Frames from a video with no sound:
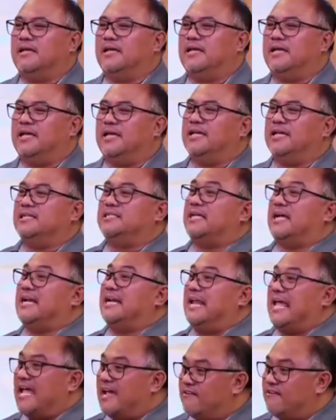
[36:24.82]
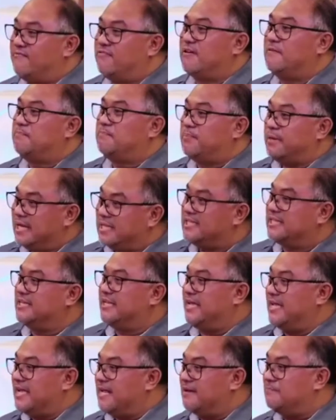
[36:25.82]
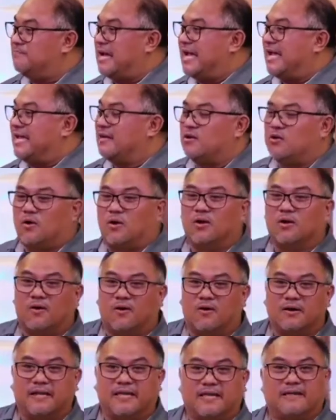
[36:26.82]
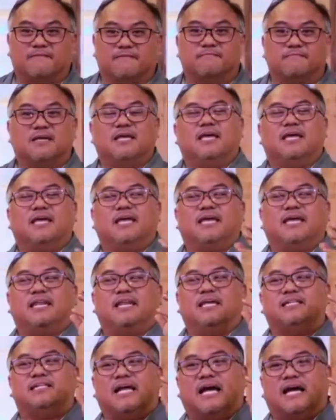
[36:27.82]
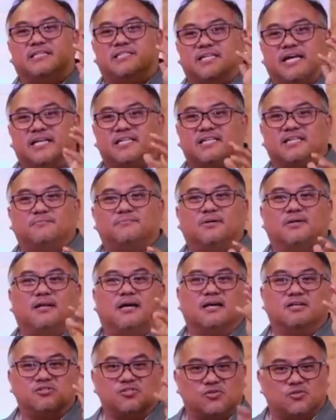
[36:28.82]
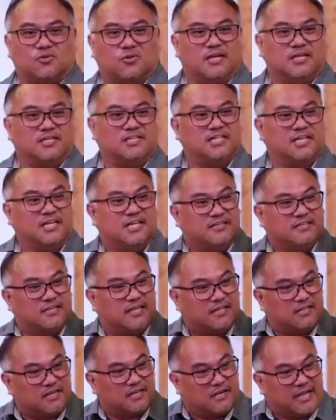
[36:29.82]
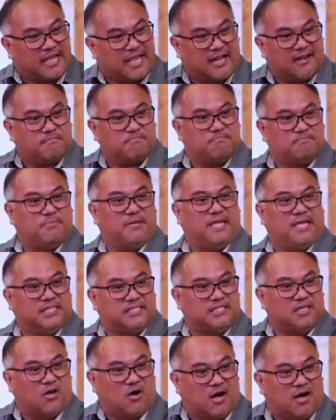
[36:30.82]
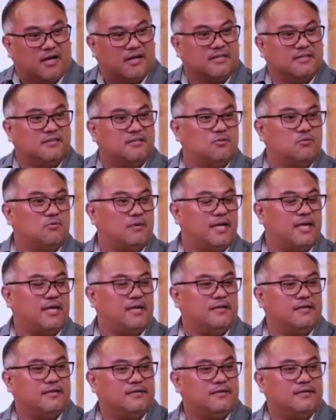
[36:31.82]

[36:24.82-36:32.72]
He's an ever present help. I can call on Him. It is accessible assurance that help is on the way.